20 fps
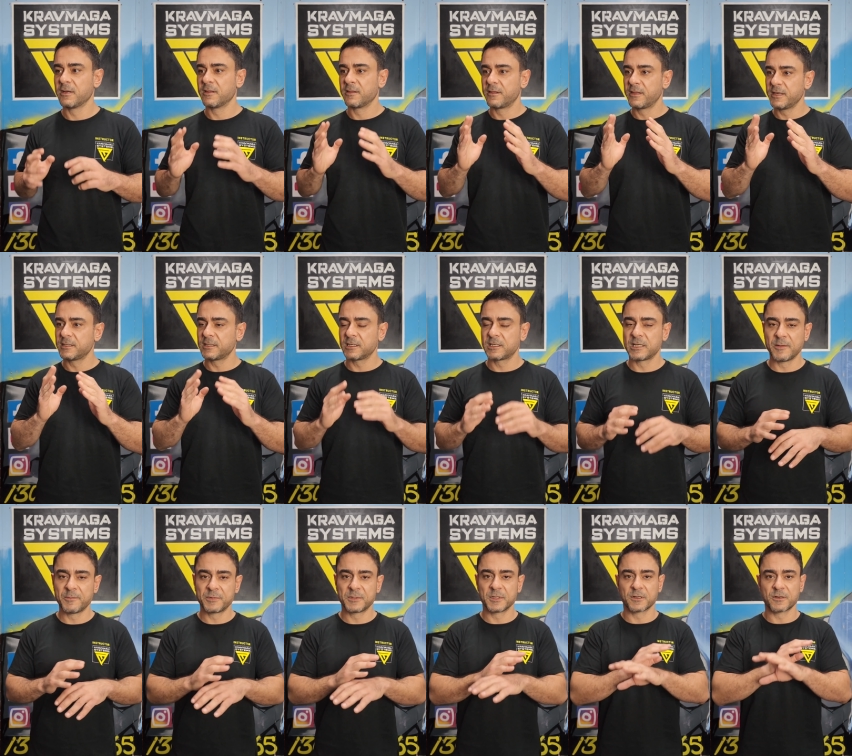these are
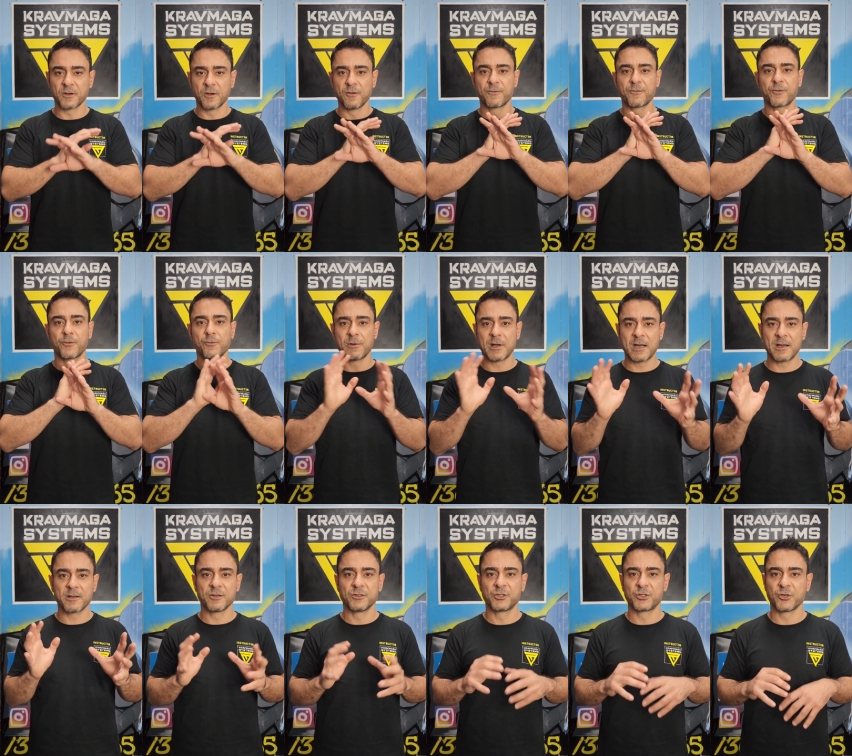tips that go
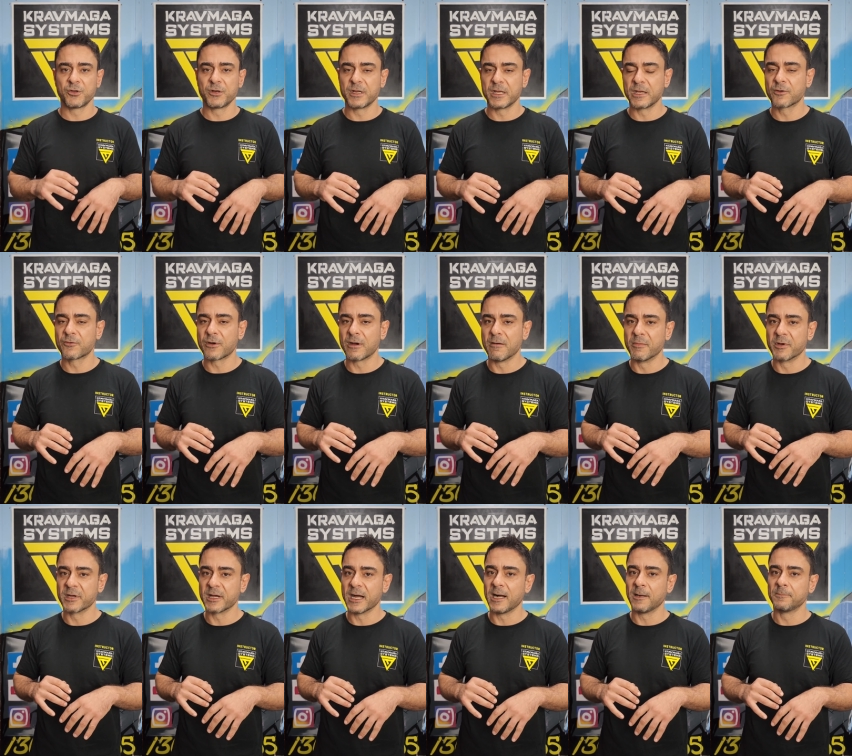throughout your journey in Krav
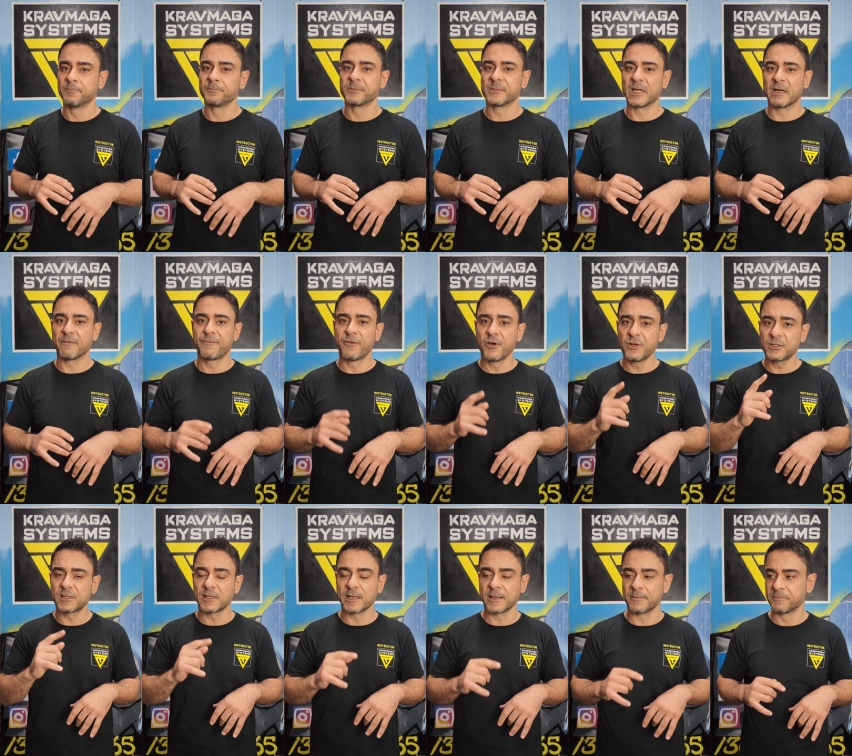Maga. Now
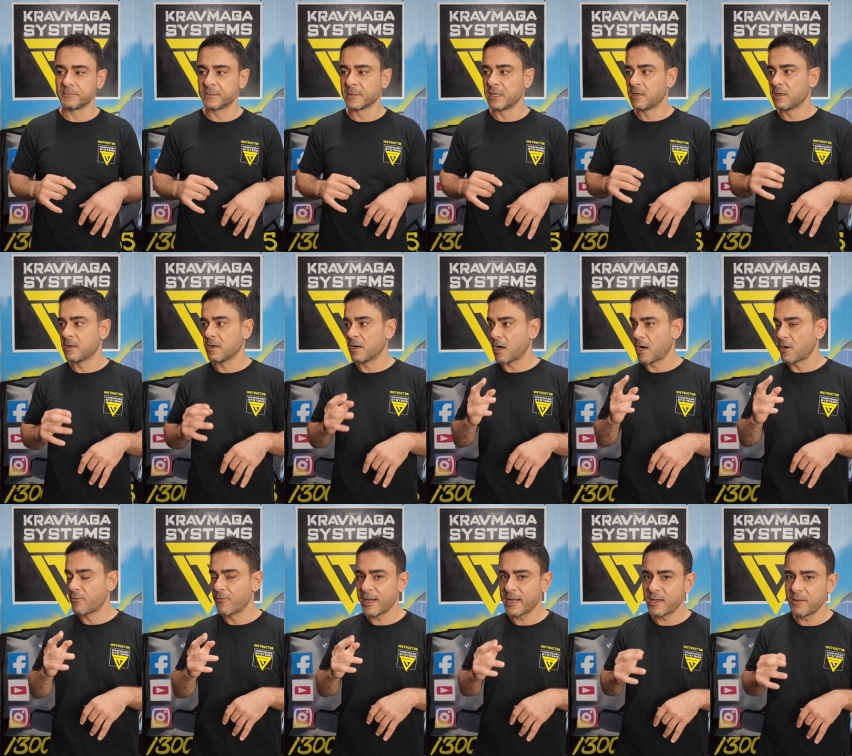firstly, I
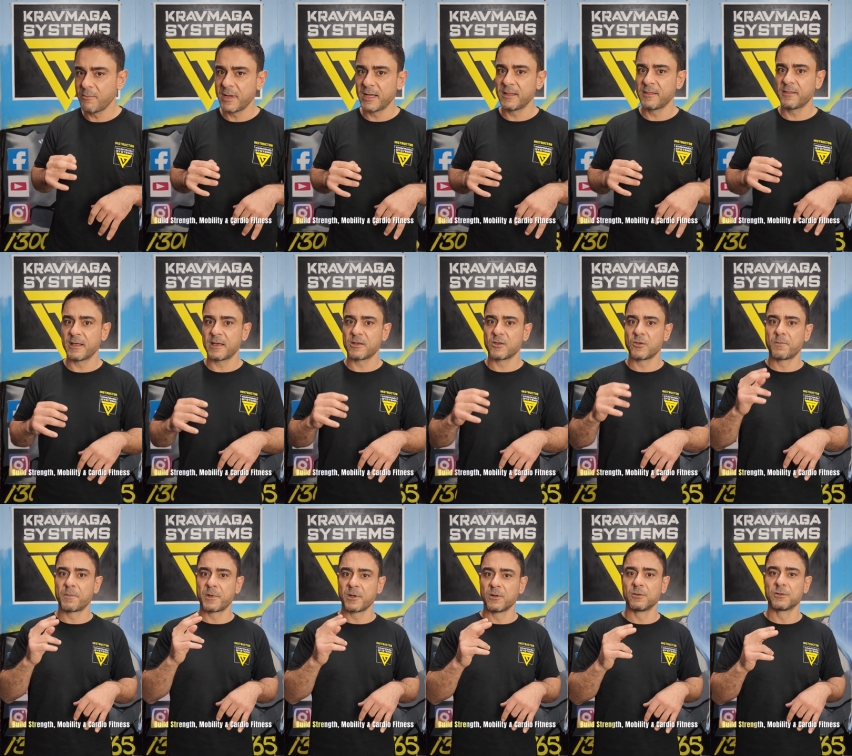recommend that you
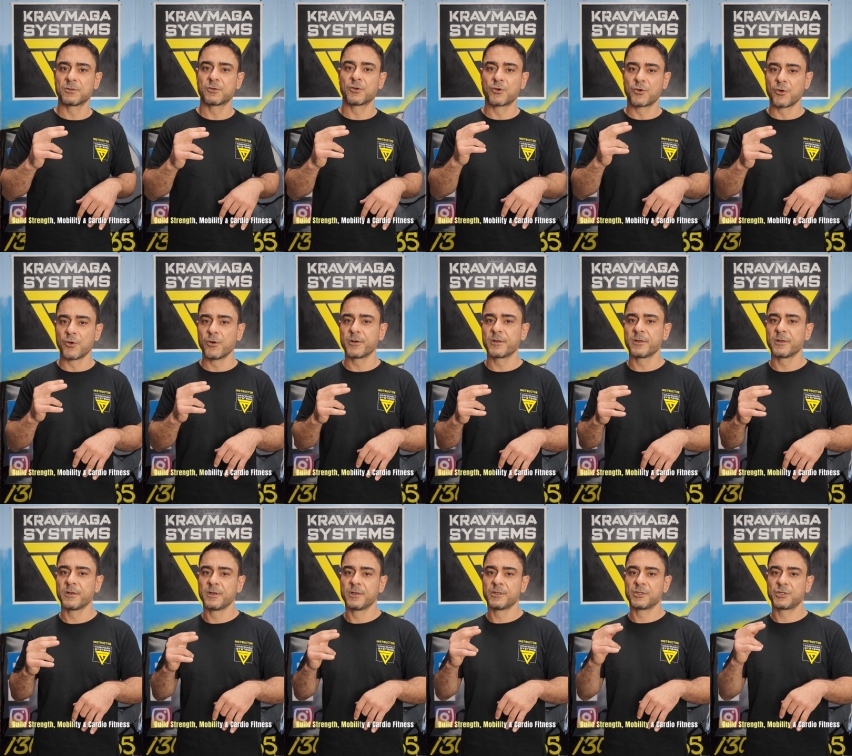build good
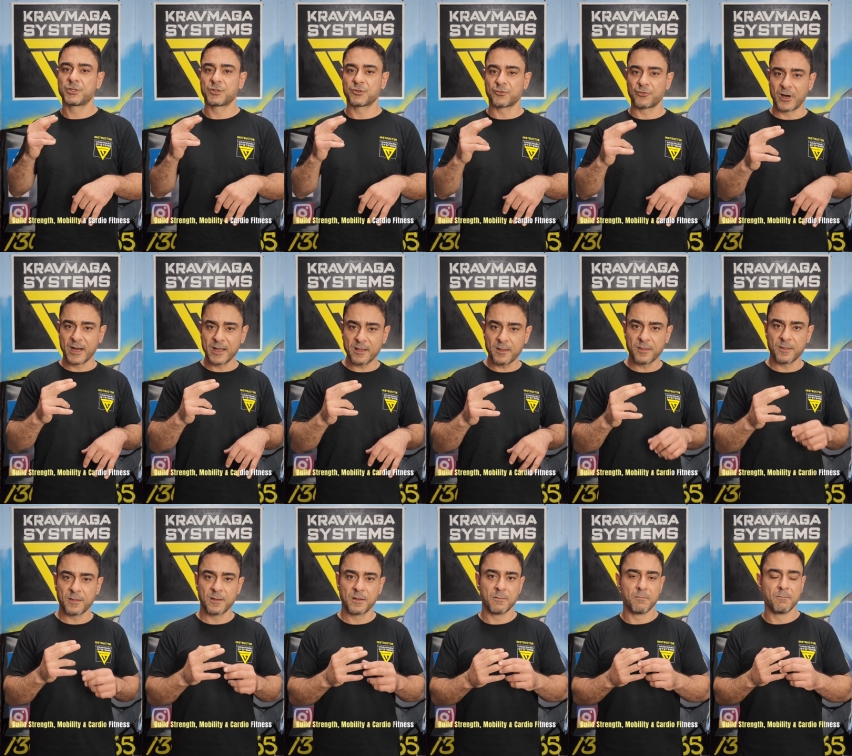
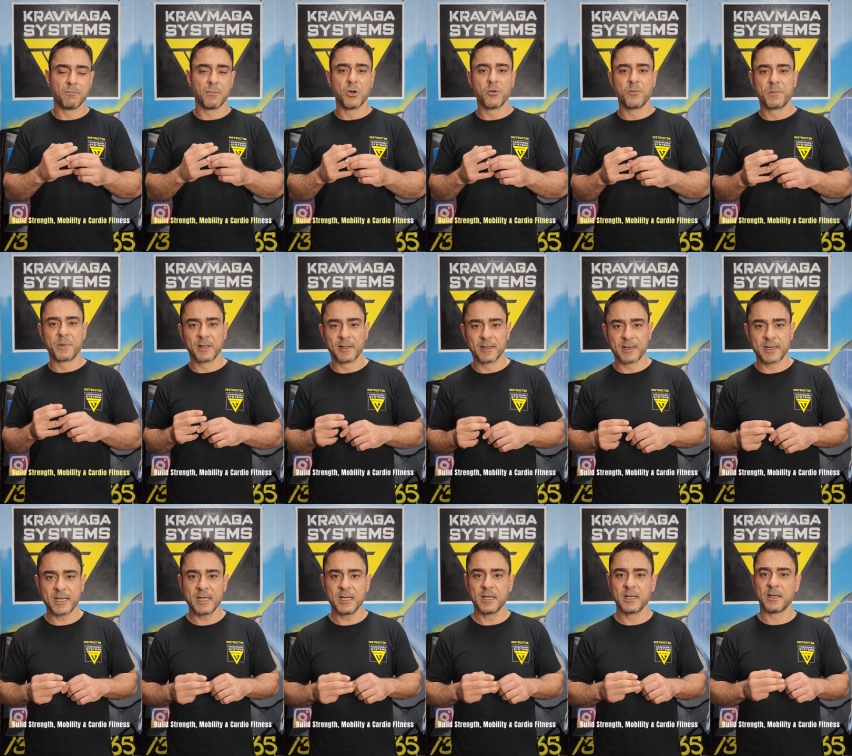strength,
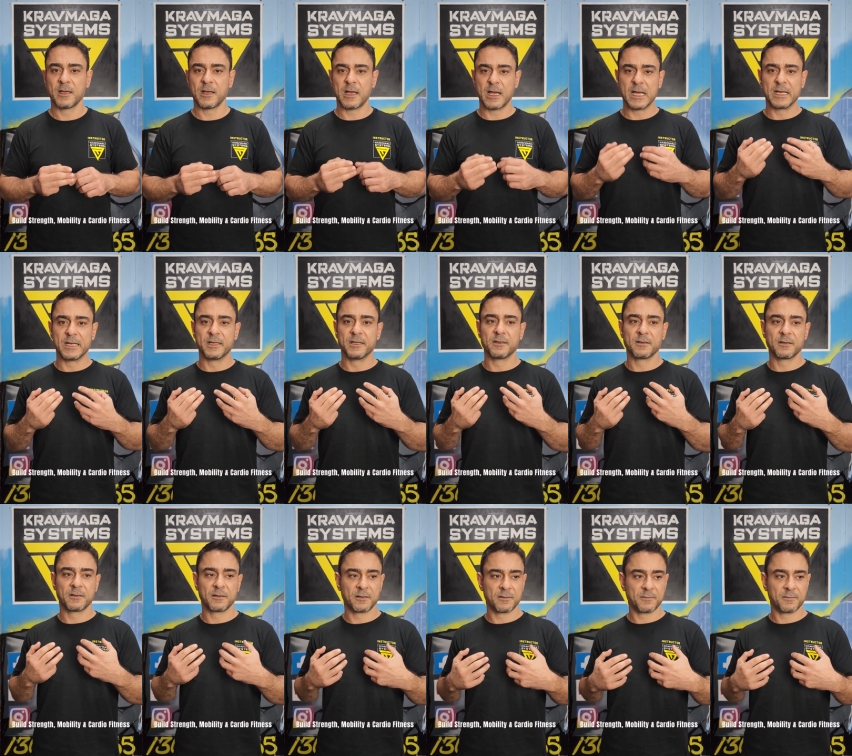mobility, and